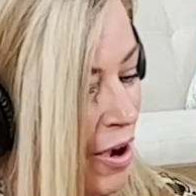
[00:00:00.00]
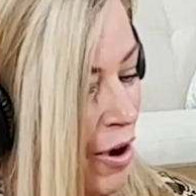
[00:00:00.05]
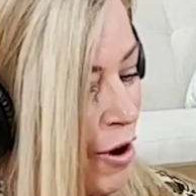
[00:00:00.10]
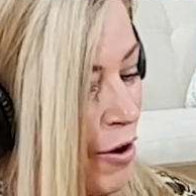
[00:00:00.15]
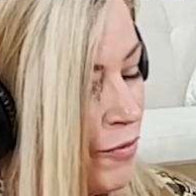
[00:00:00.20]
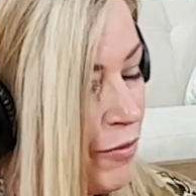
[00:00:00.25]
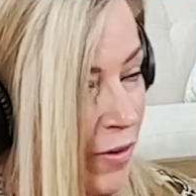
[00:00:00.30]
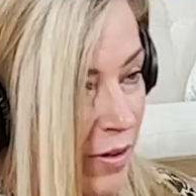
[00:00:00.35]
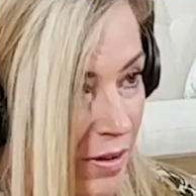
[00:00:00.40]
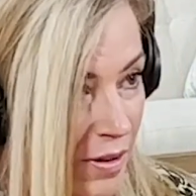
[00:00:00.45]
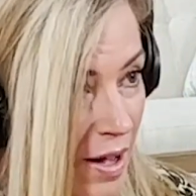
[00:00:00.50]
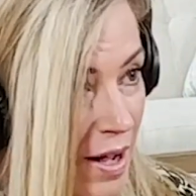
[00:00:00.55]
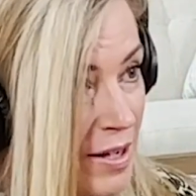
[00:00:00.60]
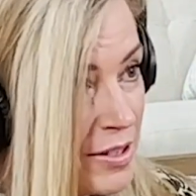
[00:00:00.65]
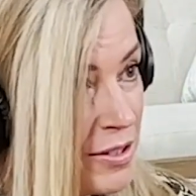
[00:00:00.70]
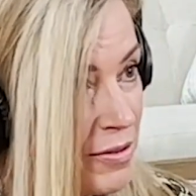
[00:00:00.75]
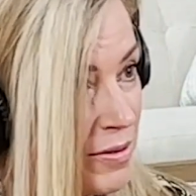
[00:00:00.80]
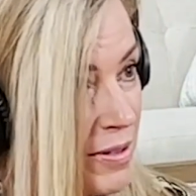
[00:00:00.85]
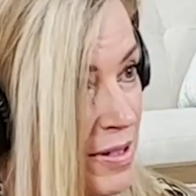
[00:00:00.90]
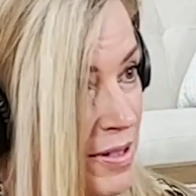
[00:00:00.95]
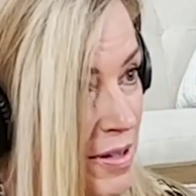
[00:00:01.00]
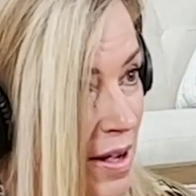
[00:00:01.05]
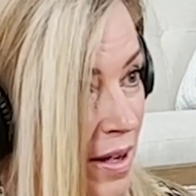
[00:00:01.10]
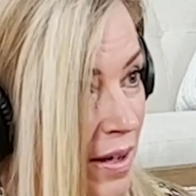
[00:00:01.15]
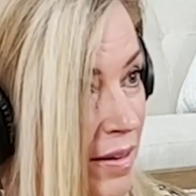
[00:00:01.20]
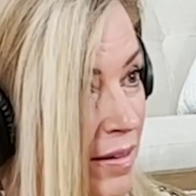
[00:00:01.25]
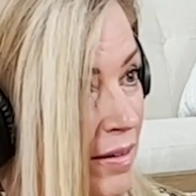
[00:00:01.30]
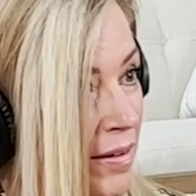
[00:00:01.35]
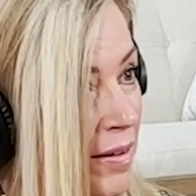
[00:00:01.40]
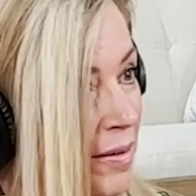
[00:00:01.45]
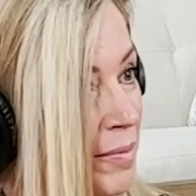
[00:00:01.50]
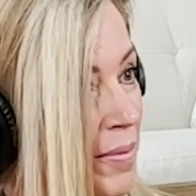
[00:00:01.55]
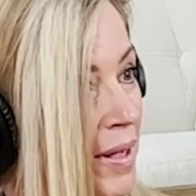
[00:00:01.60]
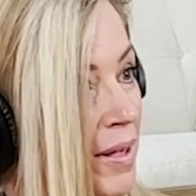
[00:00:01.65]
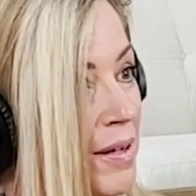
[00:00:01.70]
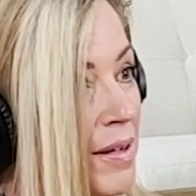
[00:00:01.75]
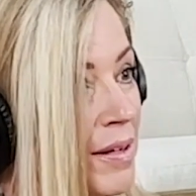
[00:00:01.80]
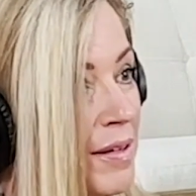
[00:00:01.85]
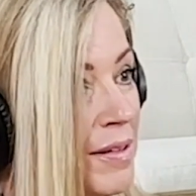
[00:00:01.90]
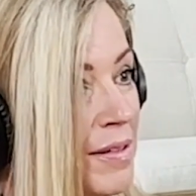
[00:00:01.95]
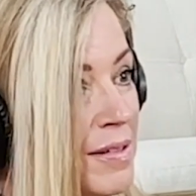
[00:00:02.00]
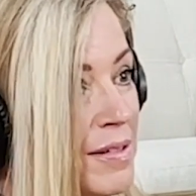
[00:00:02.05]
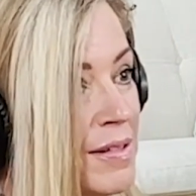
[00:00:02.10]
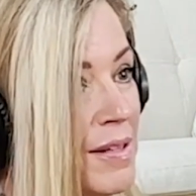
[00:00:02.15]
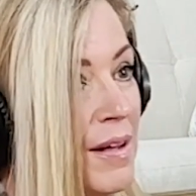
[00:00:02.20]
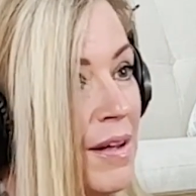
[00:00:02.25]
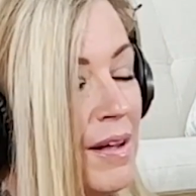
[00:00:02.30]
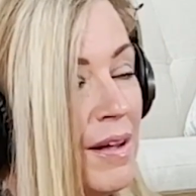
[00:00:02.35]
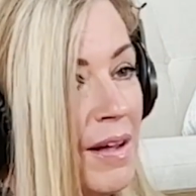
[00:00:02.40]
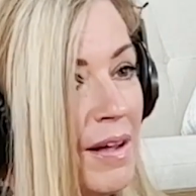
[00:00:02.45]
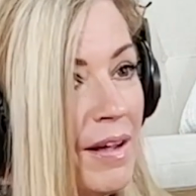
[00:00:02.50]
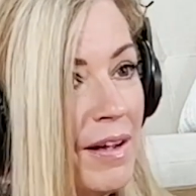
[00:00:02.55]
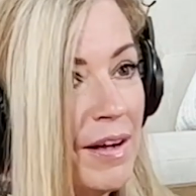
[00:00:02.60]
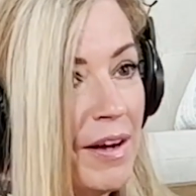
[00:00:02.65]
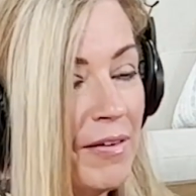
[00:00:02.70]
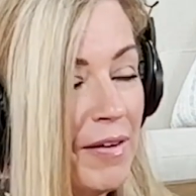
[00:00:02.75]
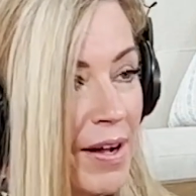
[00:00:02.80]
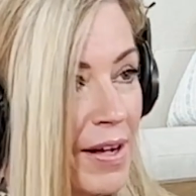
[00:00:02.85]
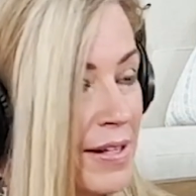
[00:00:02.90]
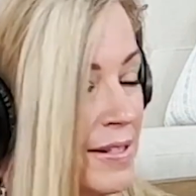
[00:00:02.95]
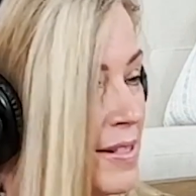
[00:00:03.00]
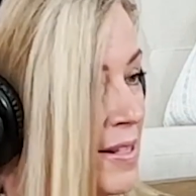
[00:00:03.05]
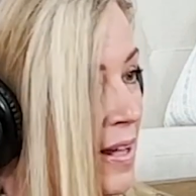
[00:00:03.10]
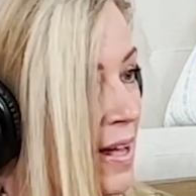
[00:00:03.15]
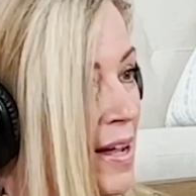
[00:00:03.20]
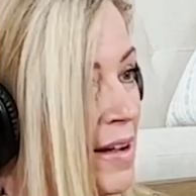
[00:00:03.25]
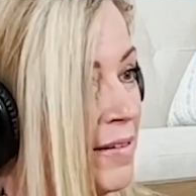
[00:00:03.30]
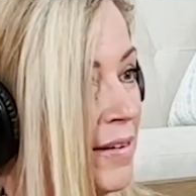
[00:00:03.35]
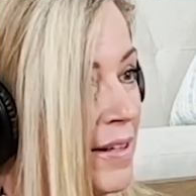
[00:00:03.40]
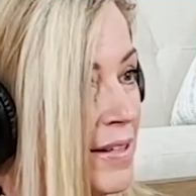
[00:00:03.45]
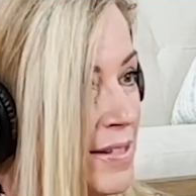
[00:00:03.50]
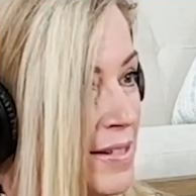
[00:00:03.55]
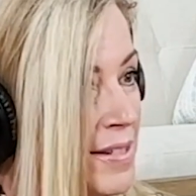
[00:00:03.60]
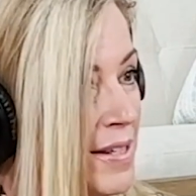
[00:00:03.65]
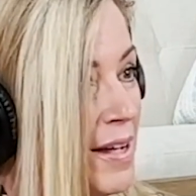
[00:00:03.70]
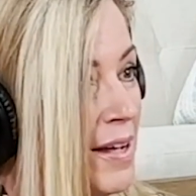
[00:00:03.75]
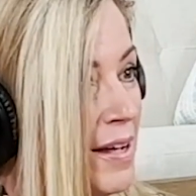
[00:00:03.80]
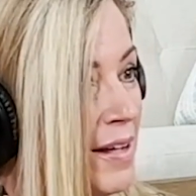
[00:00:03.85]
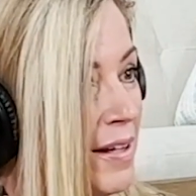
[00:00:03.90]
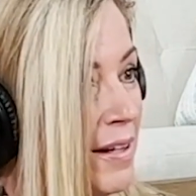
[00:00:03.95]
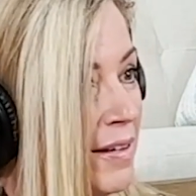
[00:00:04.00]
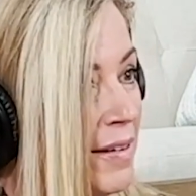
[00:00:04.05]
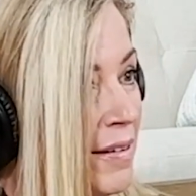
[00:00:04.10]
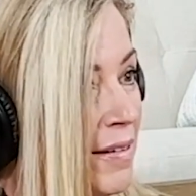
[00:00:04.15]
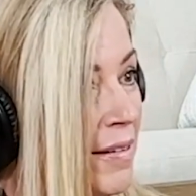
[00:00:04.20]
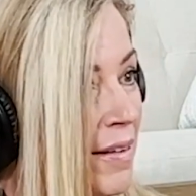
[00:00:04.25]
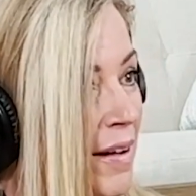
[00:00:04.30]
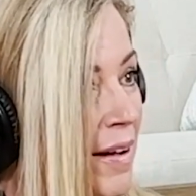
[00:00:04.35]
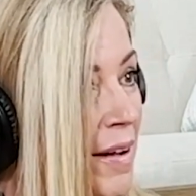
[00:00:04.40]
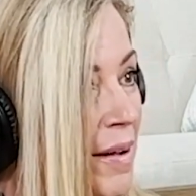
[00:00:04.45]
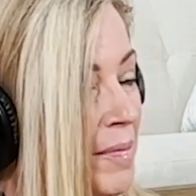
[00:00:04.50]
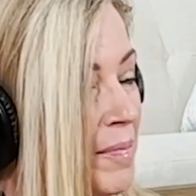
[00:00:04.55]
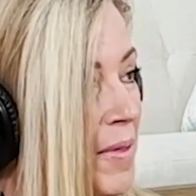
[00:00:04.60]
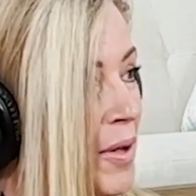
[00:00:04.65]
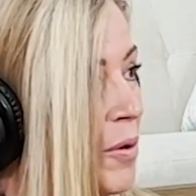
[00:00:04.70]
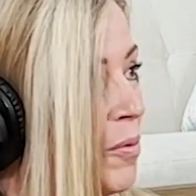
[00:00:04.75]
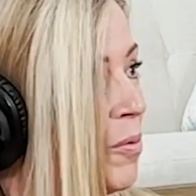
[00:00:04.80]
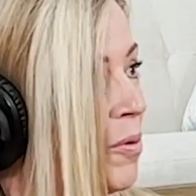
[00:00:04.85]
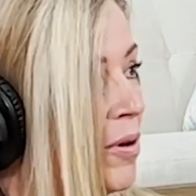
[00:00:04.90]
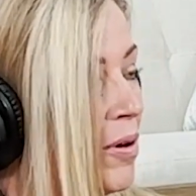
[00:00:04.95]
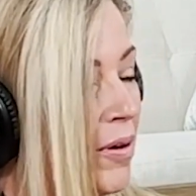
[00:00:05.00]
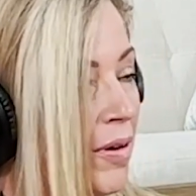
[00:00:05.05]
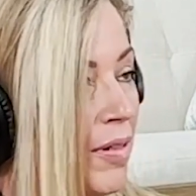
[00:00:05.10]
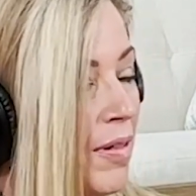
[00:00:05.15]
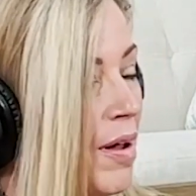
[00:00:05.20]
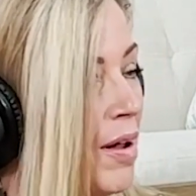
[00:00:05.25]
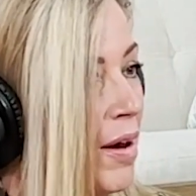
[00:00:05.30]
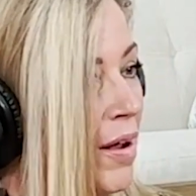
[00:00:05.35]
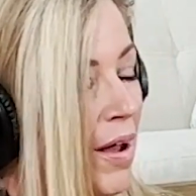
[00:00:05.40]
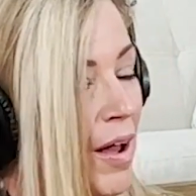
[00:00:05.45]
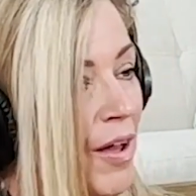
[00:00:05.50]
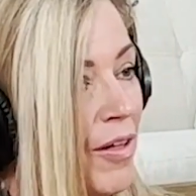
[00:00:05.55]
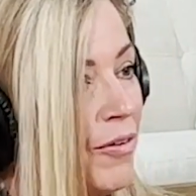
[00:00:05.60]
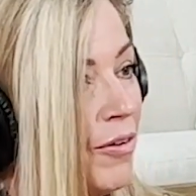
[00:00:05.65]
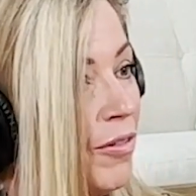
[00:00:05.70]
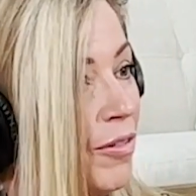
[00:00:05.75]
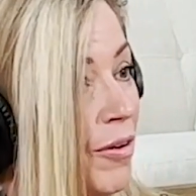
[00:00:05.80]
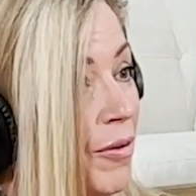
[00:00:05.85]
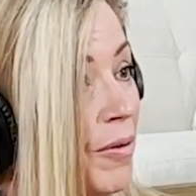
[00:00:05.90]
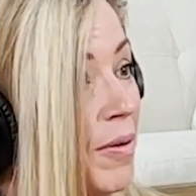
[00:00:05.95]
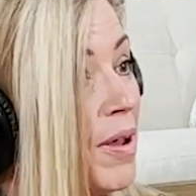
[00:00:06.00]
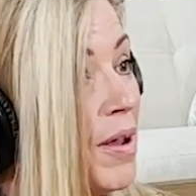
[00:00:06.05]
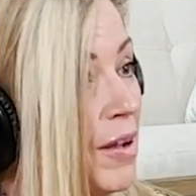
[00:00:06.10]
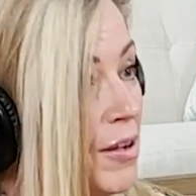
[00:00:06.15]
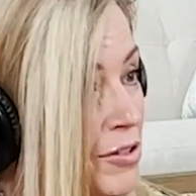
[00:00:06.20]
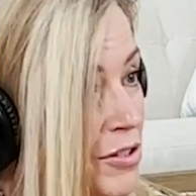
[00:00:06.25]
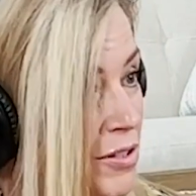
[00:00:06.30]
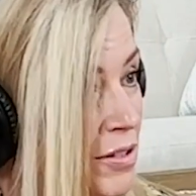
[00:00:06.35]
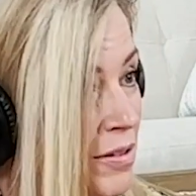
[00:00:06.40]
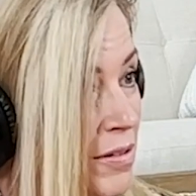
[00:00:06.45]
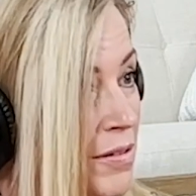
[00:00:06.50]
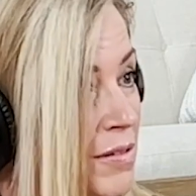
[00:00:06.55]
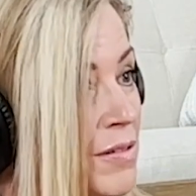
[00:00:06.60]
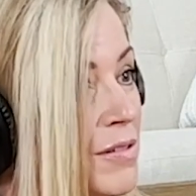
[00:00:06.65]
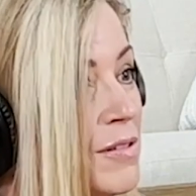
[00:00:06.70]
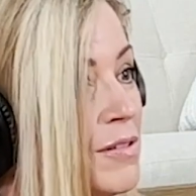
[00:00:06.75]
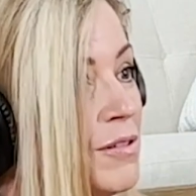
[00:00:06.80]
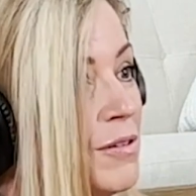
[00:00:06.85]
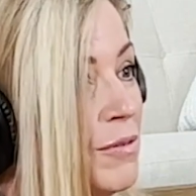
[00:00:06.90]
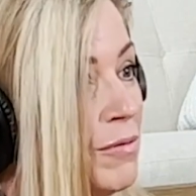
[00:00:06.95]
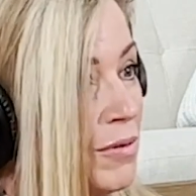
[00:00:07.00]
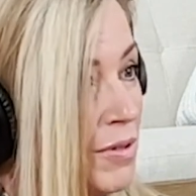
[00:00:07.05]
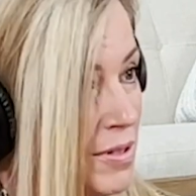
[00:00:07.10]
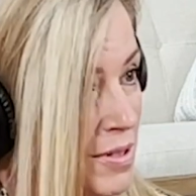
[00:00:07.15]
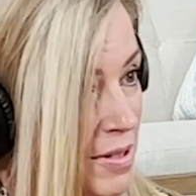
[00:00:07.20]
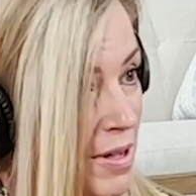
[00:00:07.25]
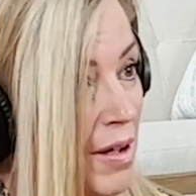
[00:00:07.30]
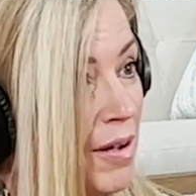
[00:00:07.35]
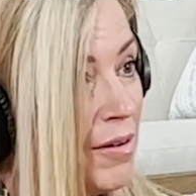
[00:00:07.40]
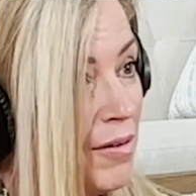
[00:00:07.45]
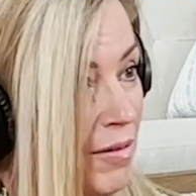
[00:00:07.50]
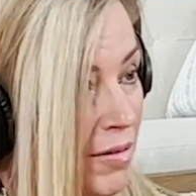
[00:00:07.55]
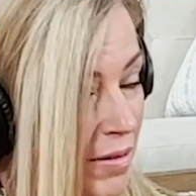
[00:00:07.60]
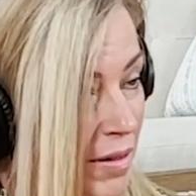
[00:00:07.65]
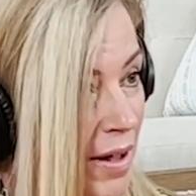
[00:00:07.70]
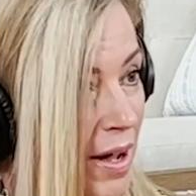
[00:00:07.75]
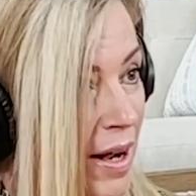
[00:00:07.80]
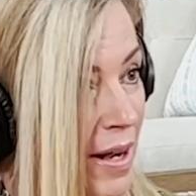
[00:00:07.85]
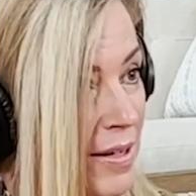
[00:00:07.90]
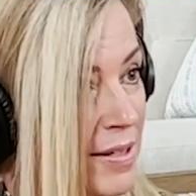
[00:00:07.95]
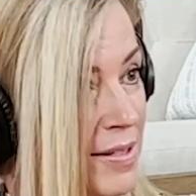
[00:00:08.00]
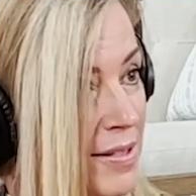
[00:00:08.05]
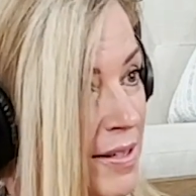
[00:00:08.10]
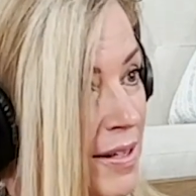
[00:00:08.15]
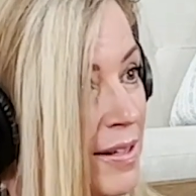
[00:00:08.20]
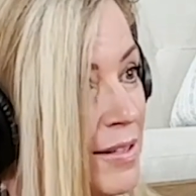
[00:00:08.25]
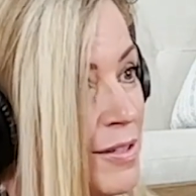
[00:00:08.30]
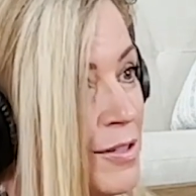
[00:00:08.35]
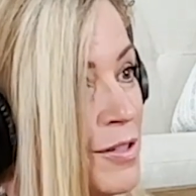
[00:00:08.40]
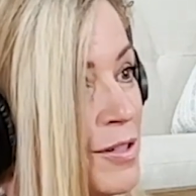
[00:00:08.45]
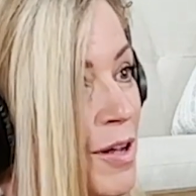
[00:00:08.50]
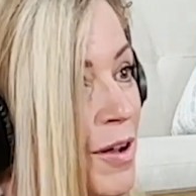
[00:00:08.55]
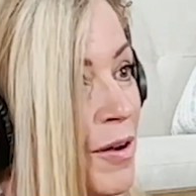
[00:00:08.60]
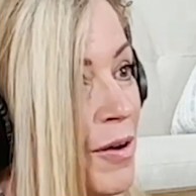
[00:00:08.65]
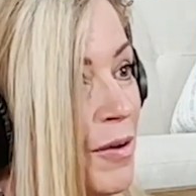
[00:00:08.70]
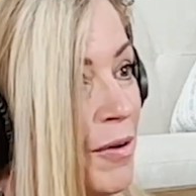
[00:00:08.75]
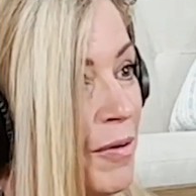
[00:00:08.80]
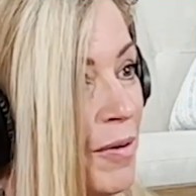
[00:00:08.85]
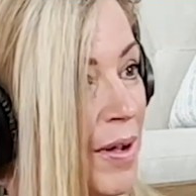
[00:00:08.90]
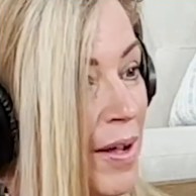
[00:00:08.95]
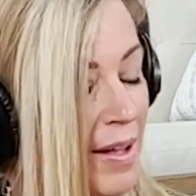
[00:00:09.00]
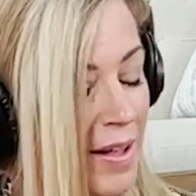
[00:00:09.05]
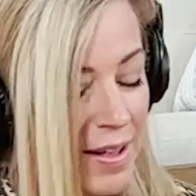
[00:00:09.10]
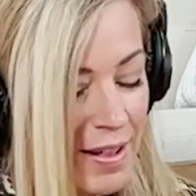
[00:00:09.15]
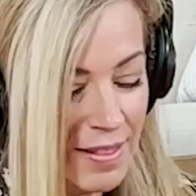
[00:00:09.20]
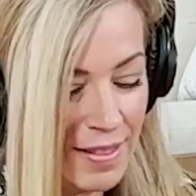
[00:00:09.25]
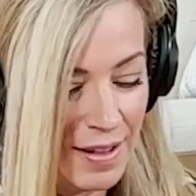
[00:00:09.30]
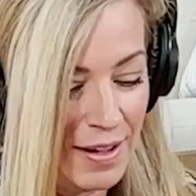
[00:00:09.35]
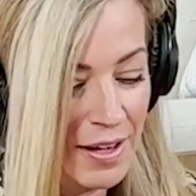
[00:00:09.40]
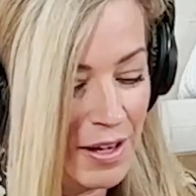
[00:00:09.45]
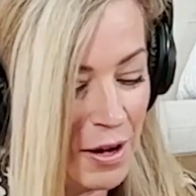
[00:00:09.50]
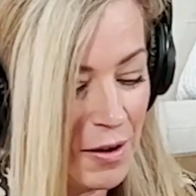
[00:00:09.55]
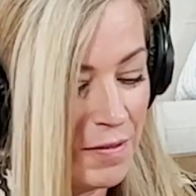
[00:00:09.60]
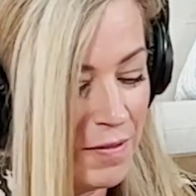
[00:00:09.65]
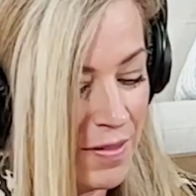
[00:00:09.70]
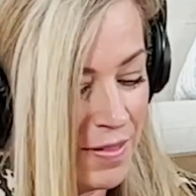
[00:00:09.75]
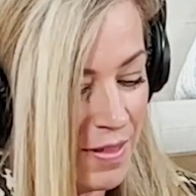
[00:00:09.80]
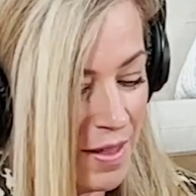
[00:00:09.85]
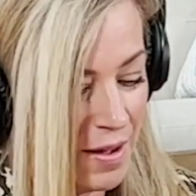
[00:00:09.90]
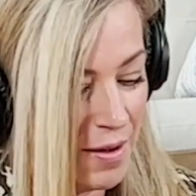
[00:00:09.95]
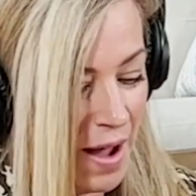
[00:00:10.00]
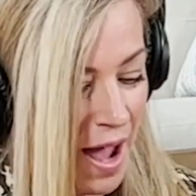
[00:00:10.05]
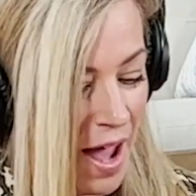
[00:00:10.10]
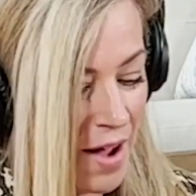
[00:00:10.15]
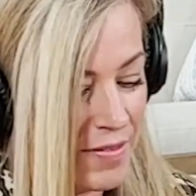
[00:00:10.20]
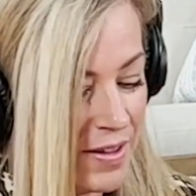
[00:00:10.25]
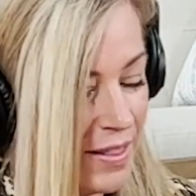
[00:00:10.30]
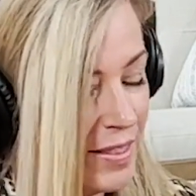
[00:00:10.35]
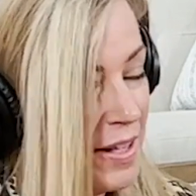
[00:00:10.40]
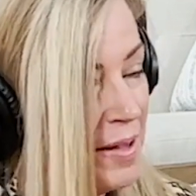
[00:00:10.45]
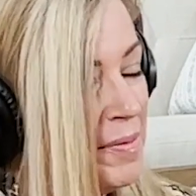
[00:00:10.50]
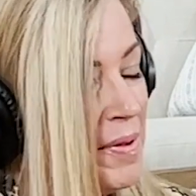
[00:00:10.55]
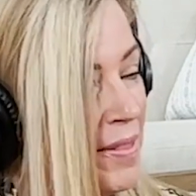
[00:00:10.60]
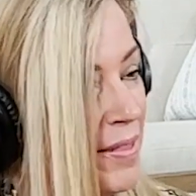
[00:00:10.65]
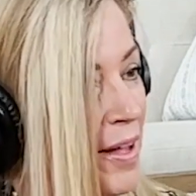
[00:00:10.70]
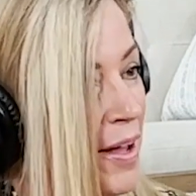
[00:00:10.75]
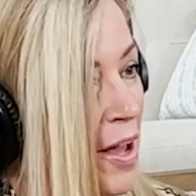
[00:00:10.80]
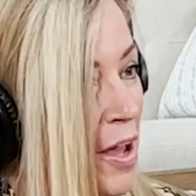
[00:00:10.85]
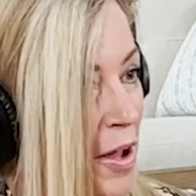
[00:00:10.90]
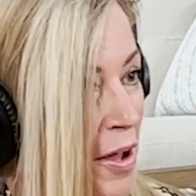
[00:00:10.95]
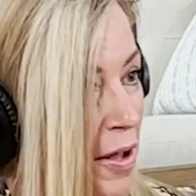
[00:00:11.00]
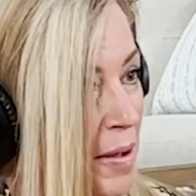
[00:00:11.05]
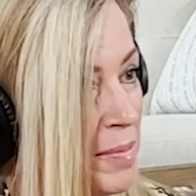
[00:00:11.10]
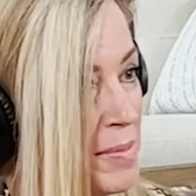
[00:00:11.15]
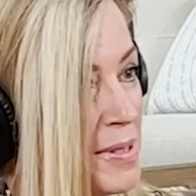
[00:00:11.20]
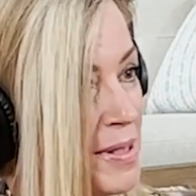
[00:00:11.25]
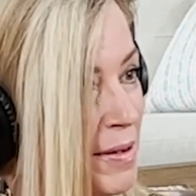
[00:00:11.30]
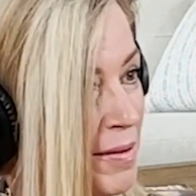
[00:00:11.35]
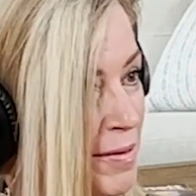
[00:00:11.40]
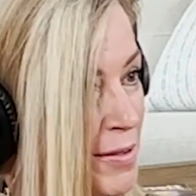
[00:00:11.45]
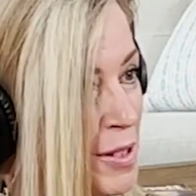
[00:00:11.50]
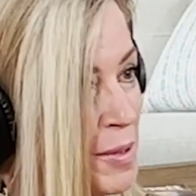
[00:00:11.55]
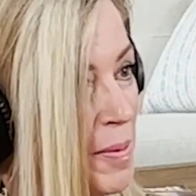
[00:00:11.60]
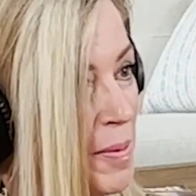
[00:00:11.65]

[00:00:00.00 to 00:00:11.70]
offer glass recycling, because as the county seat, there weren't a lot of other locations to recycle glass, and so having them in the hub, so to